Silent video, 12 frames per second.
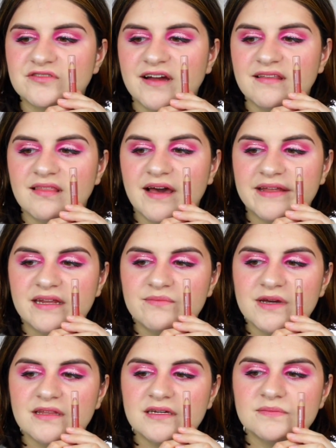try lining
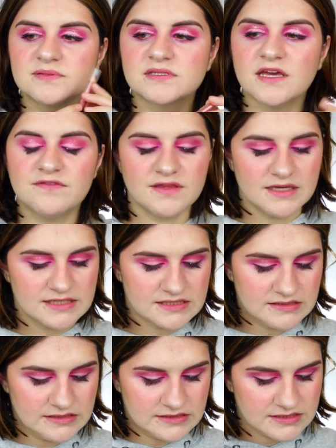my lips. I feel like
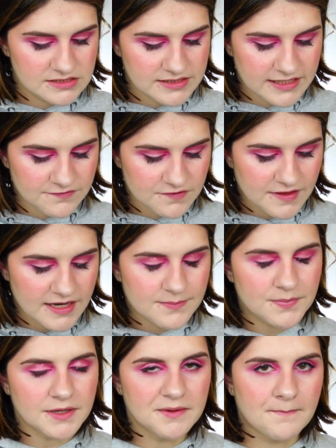it's a little too late for
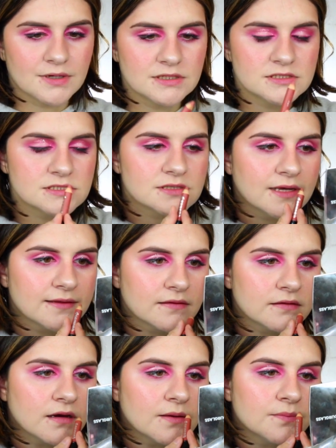that, but we're gonna just line
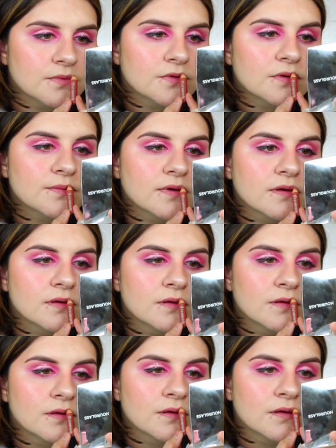the top a little bit.
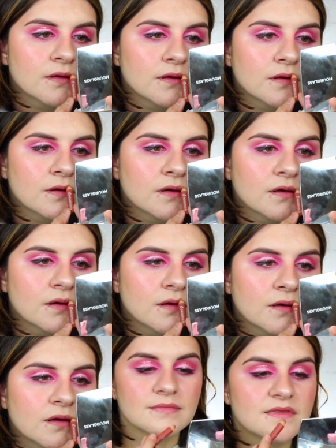
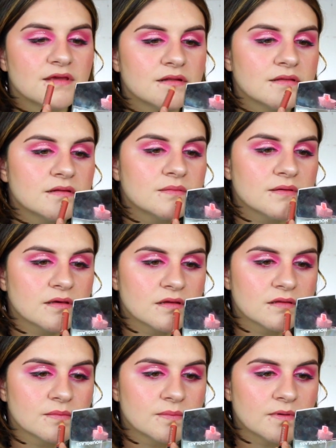Then a little bit
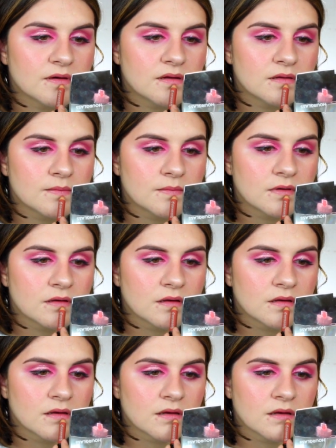on the bottom.
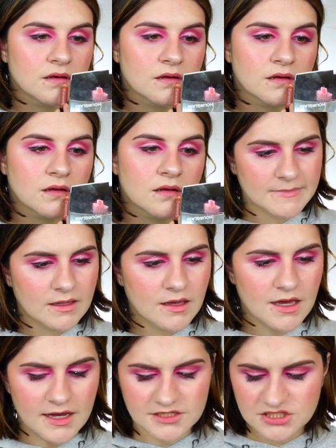
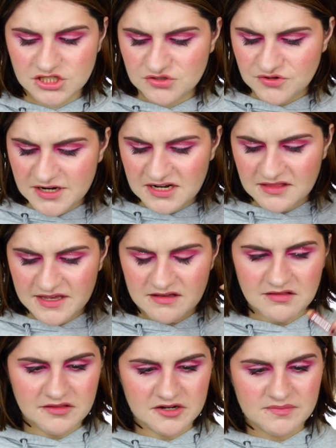Okay, I just created like
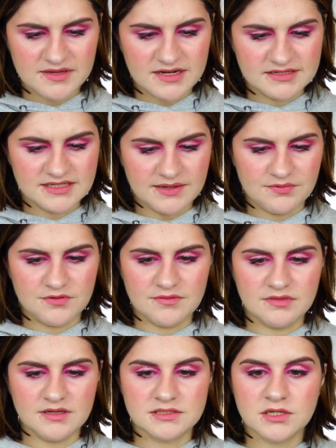a little bit of depth
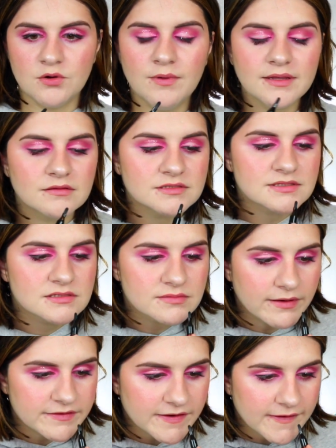with this. Oh wait, there's a
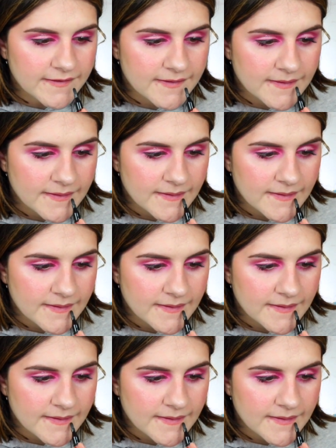smudger.